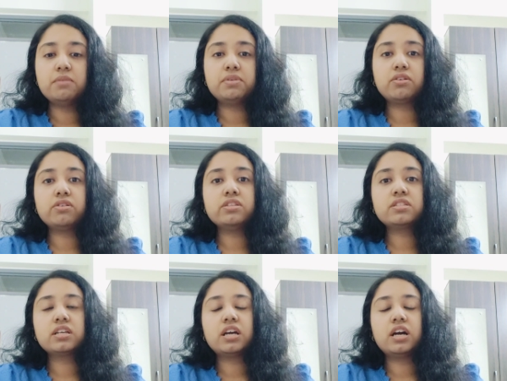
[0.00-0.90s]

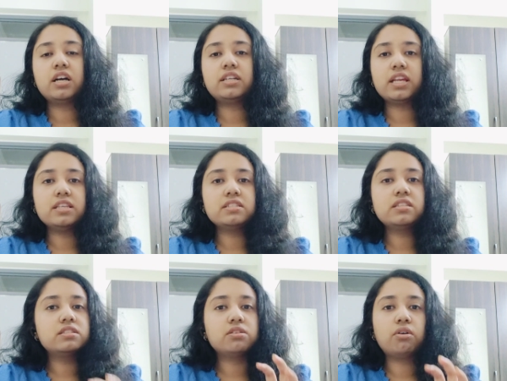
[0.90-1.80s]
because a test
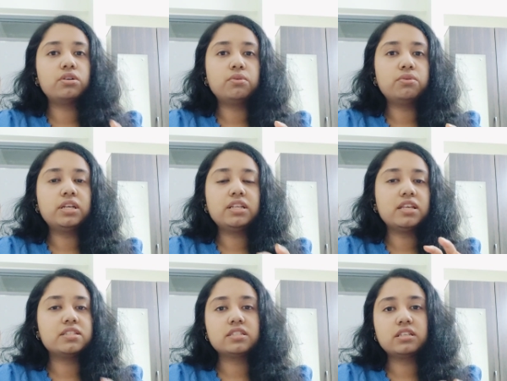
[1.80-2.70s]
is not only
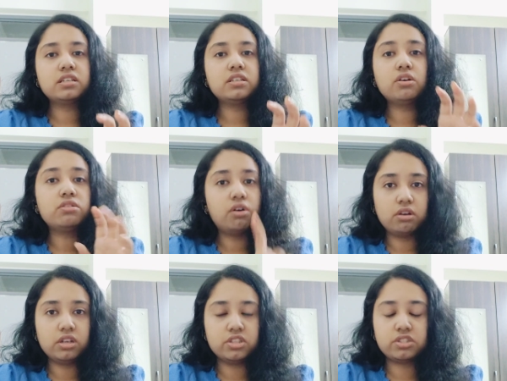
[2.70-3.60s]
testing your
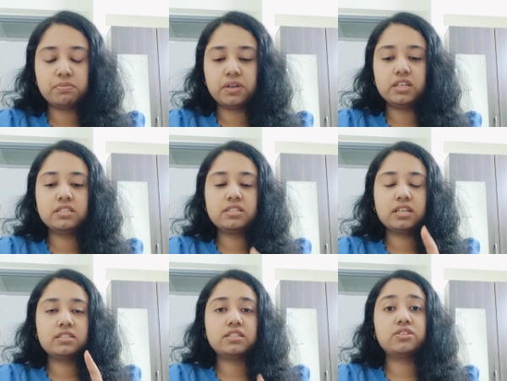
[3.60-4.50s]
knowledge, but it is
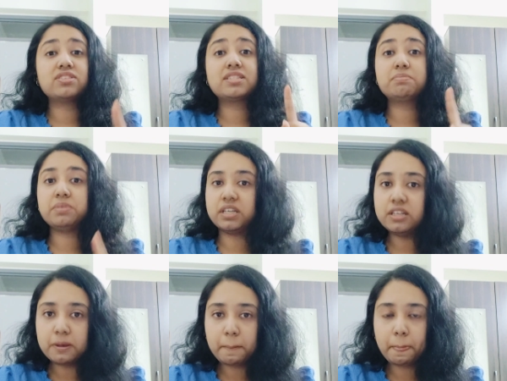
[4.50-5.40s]
testing your
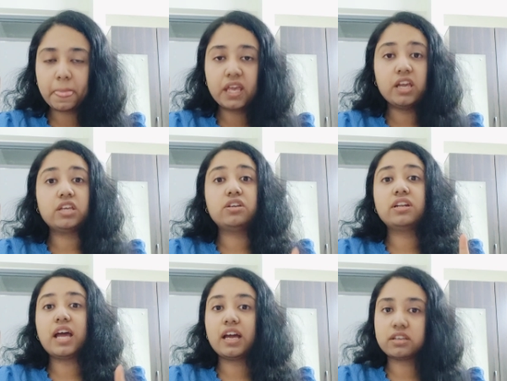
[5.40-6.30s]
speed, your
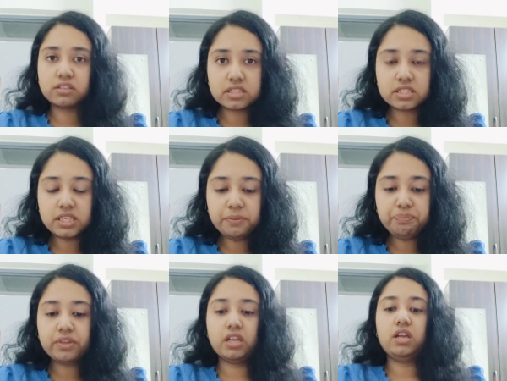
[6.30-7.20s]
accuracy,
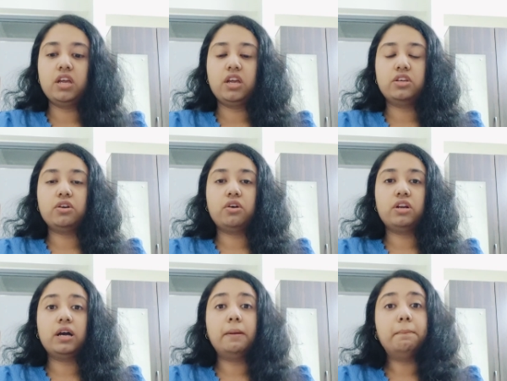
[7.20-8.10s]

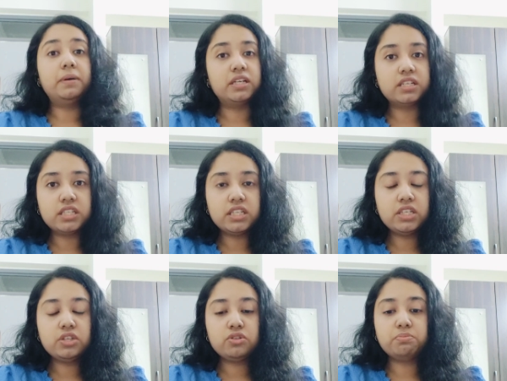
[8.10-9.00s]
your
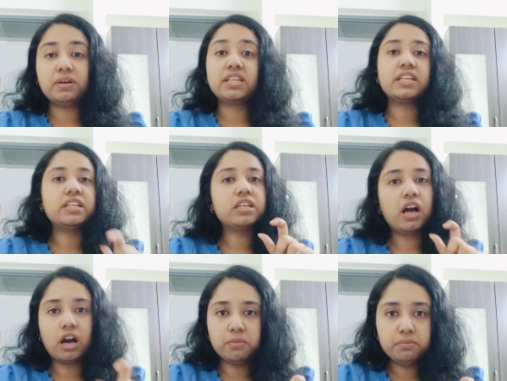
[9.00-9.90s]
ability to maintain
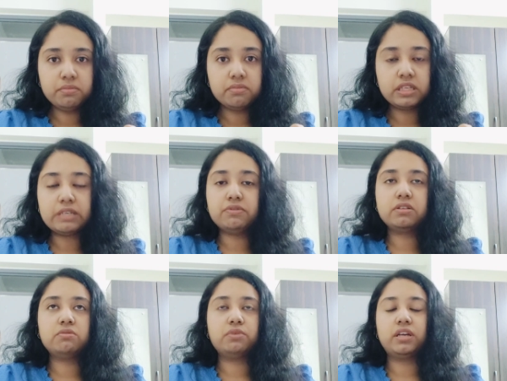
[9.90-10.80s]
calm
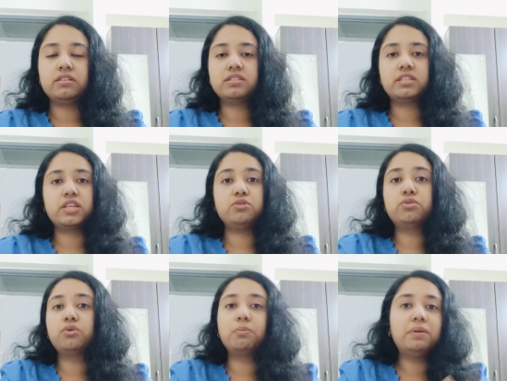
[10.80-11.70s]
even when, say, you
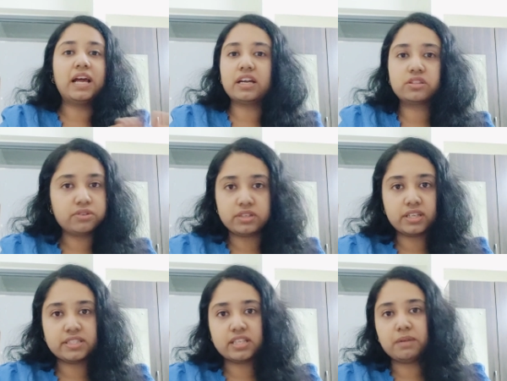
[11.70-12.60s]
go blank during
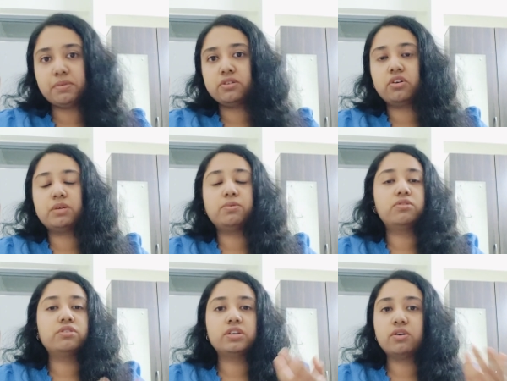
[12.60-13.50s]
the exam and not able
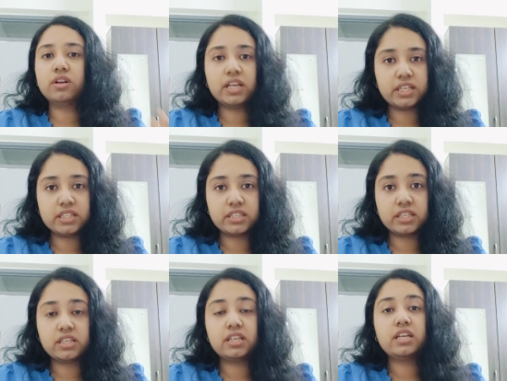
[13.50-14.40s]
to recall anything.